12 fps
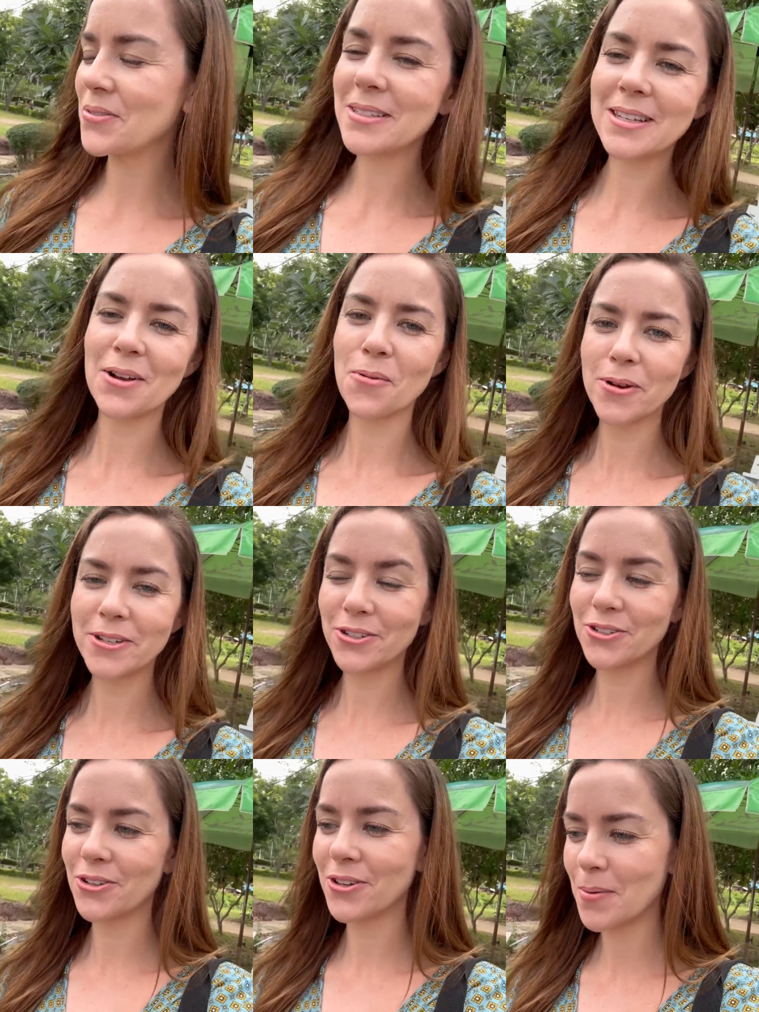He was like one
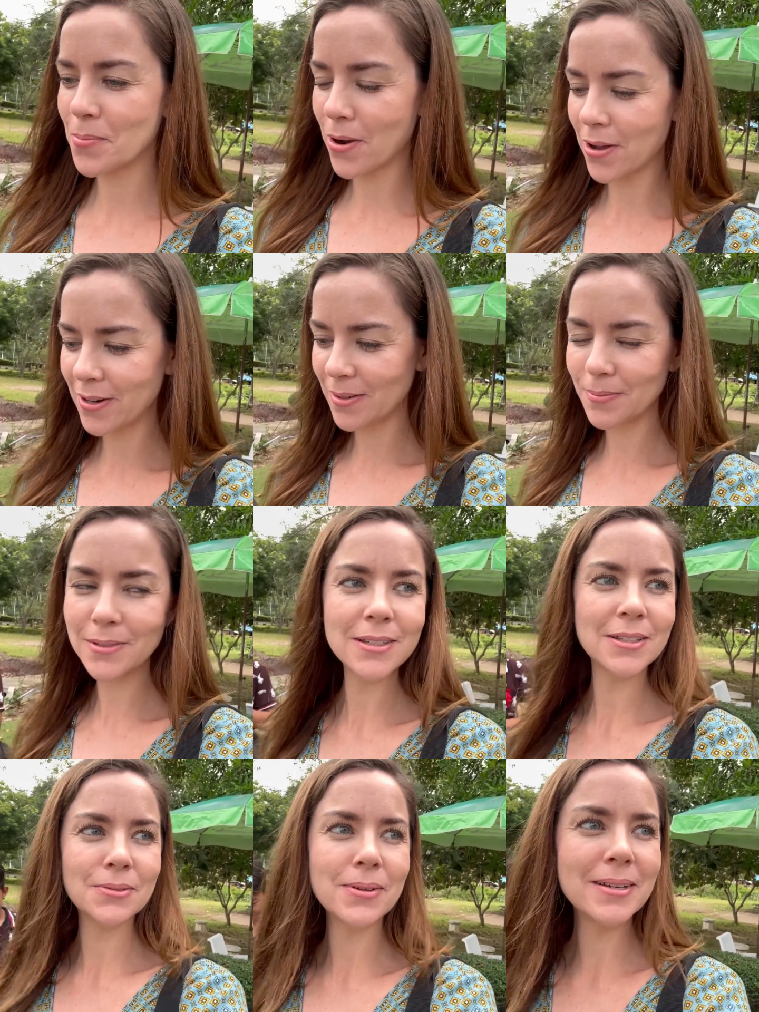years old. I brought him to
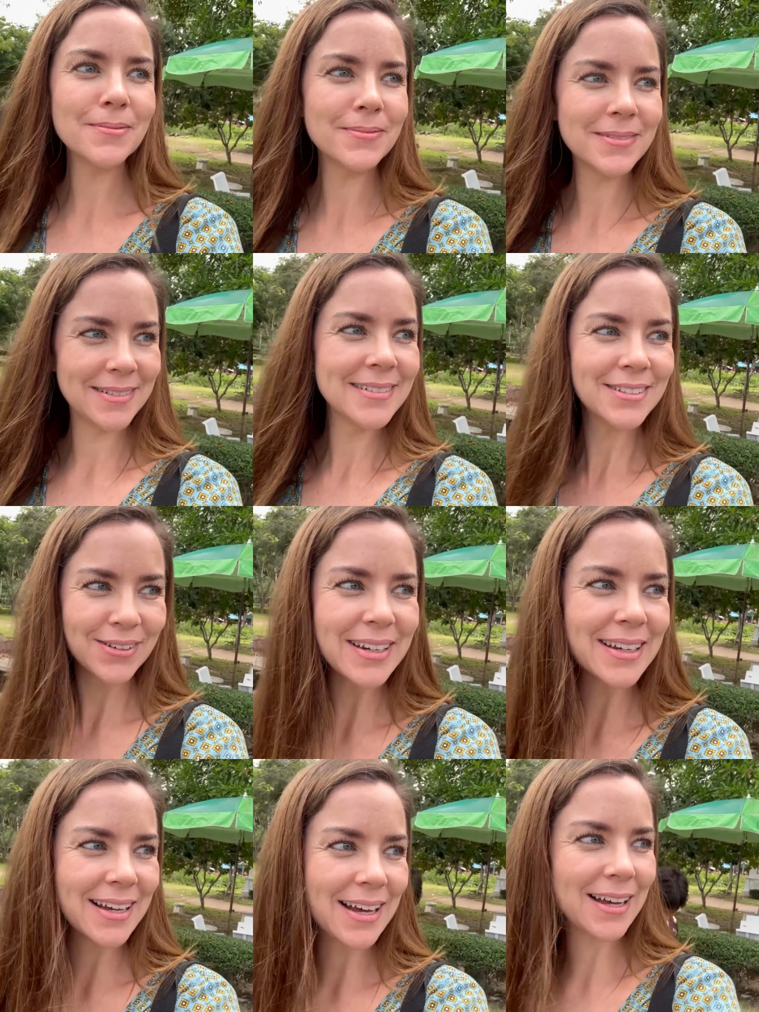swim.
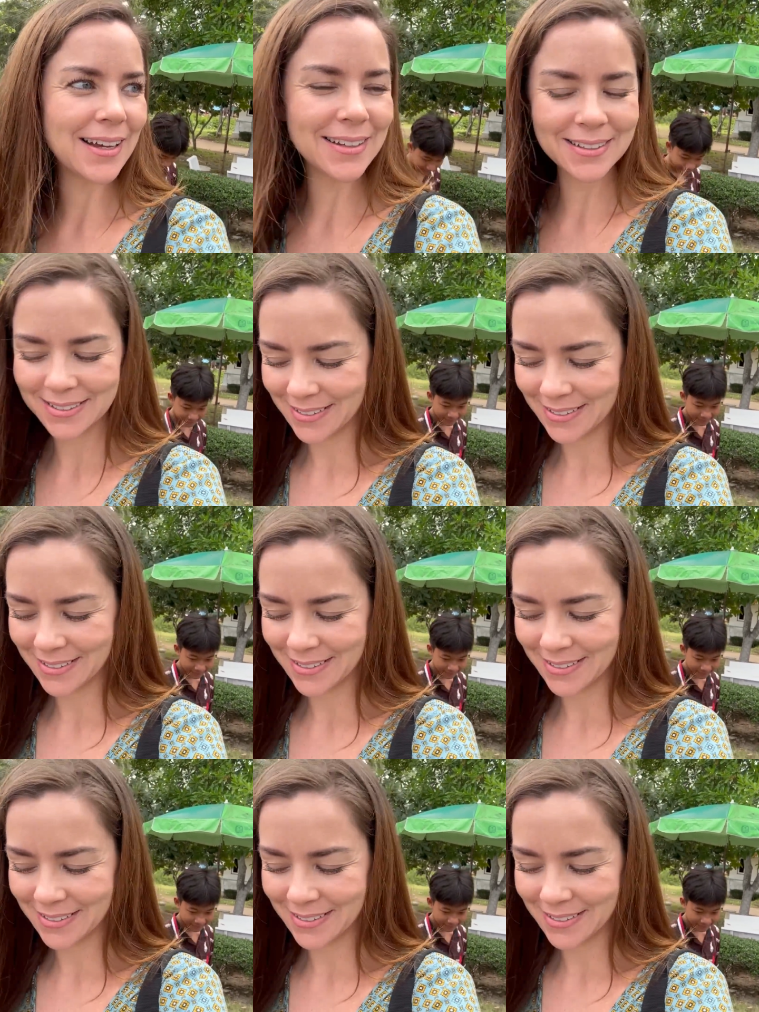Buddyka.